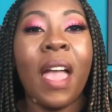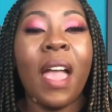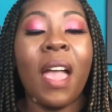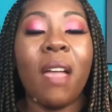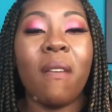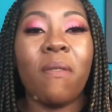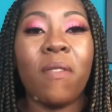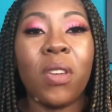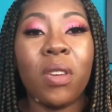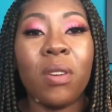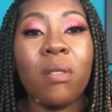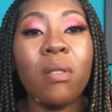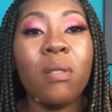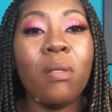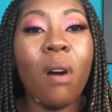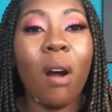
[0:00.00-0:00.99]
If
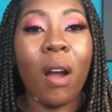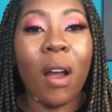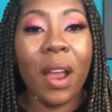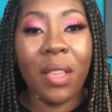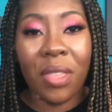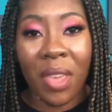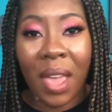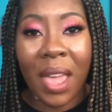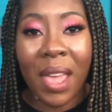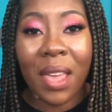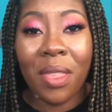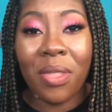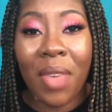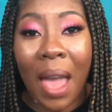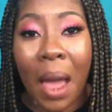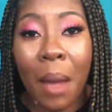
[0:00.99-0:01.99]
you are
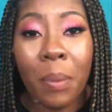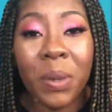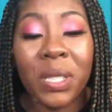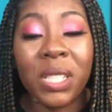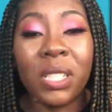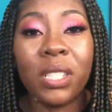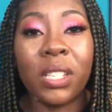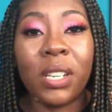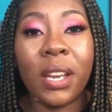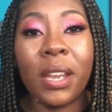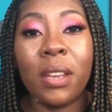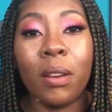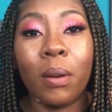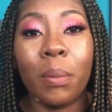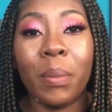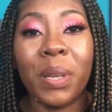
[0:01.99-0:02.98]
in that position
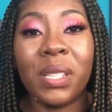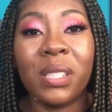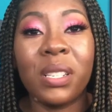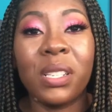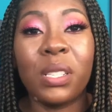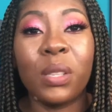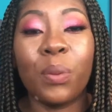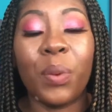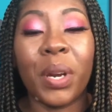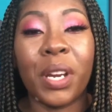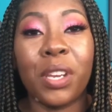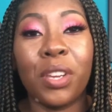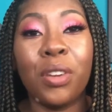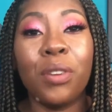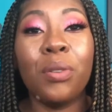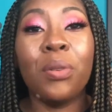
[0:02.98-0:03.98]
in your business where
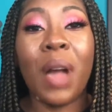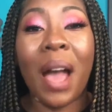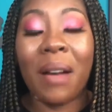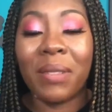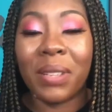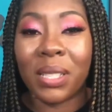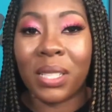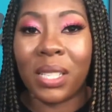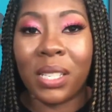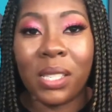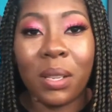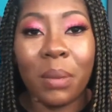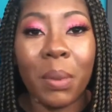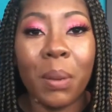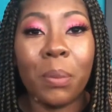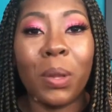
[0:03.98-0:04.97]
you have a
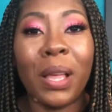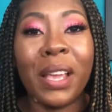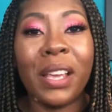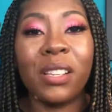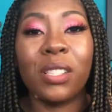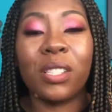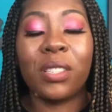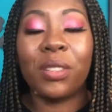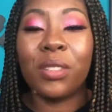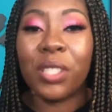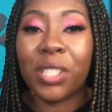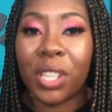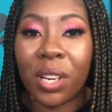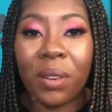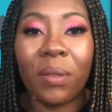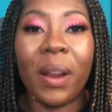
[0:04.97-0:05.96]
system in place to
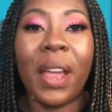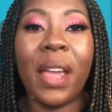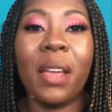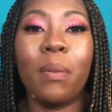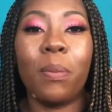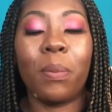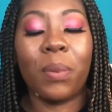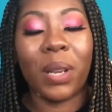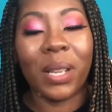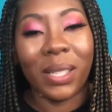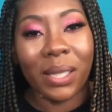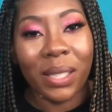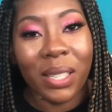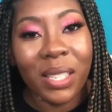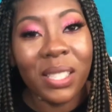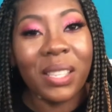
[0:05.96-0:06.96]
generate
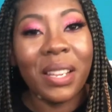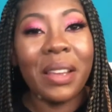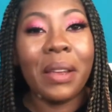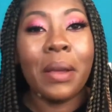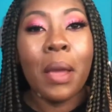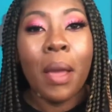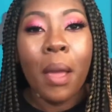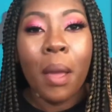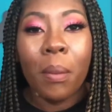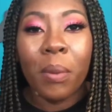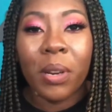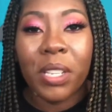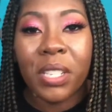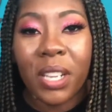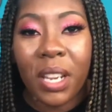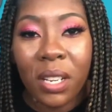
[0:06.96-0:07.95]
consistent
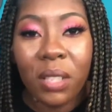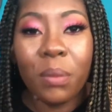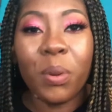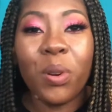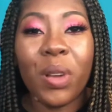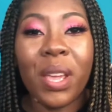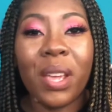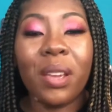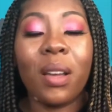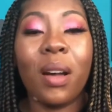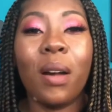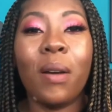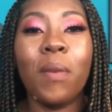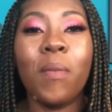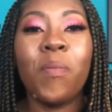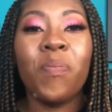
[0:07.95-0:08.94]
predictable
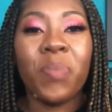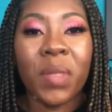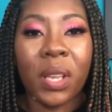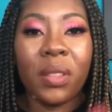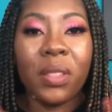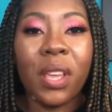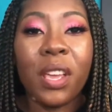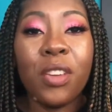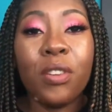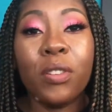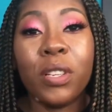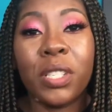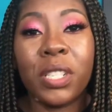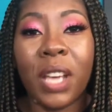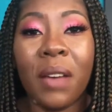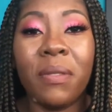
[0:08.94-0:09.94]
income, then you're
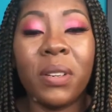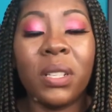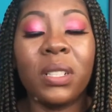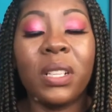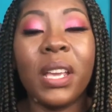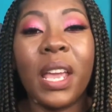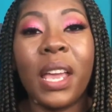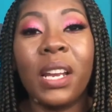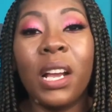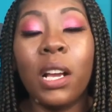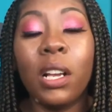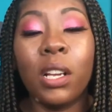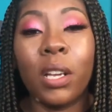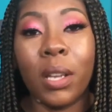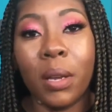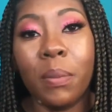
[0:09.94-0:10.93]
definitely in a
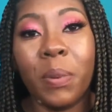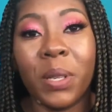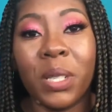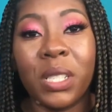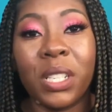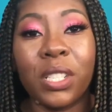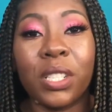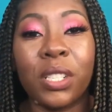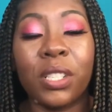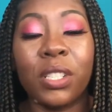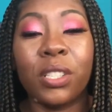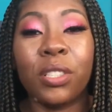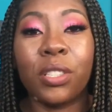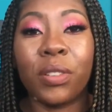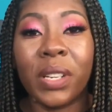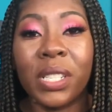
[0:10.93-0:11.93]
good position
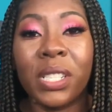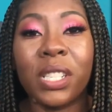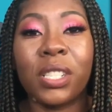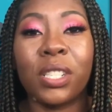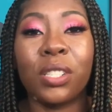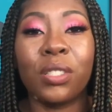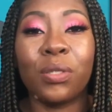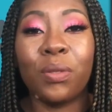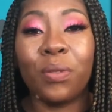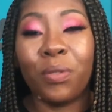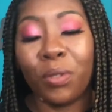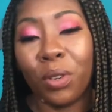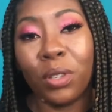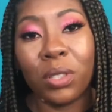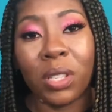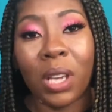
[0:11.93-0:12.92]
to transition to
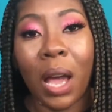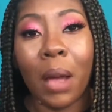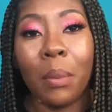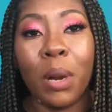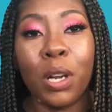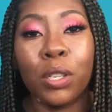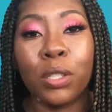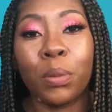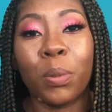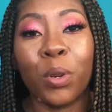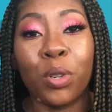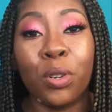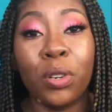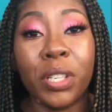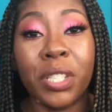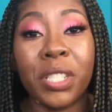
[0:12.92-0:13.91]
full-time
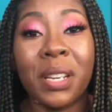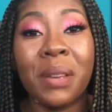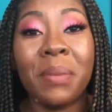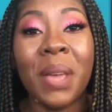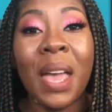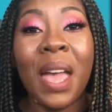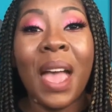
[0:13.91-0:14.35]
entrepreneurship.